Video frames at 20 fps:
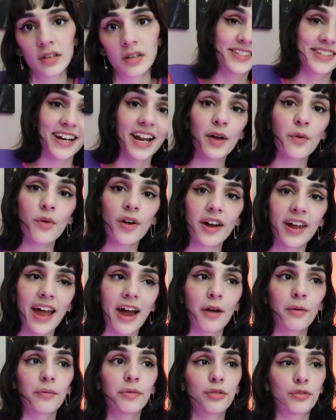Did I work
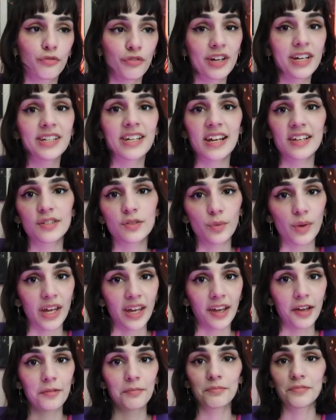out 3 days a week?